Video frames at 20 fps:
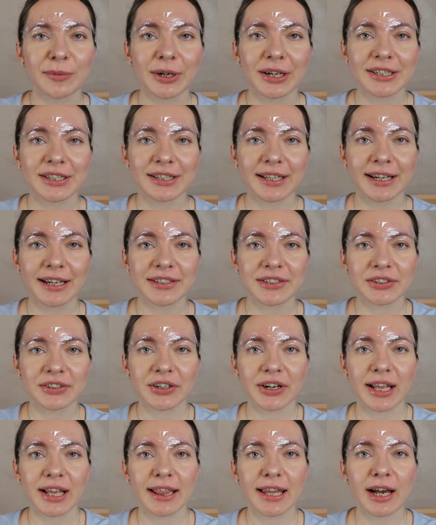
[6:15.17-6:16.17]
minutes later,
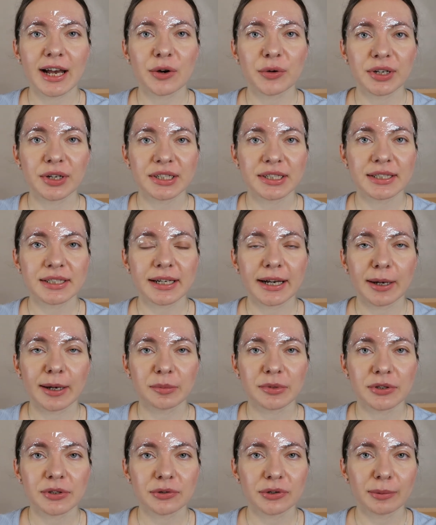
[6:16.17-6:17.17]
and now it's
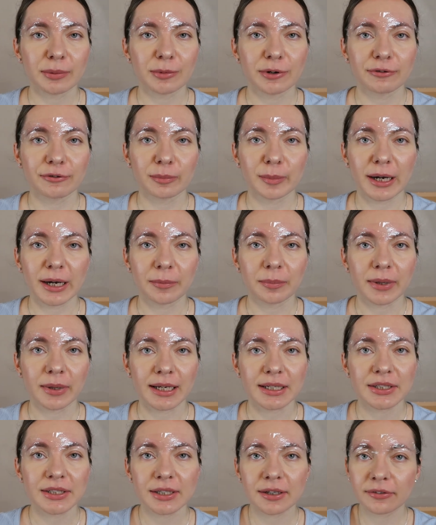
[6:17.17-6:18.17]
time to remove my
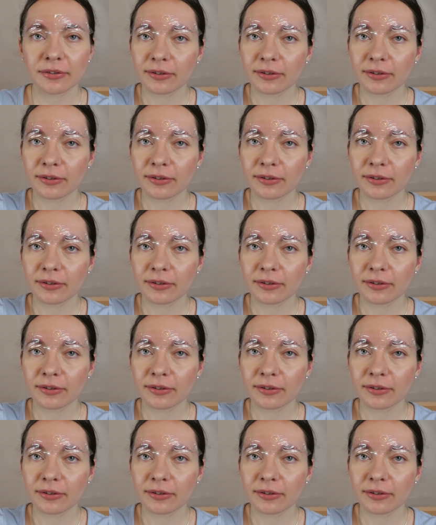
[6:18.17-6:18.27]
plastic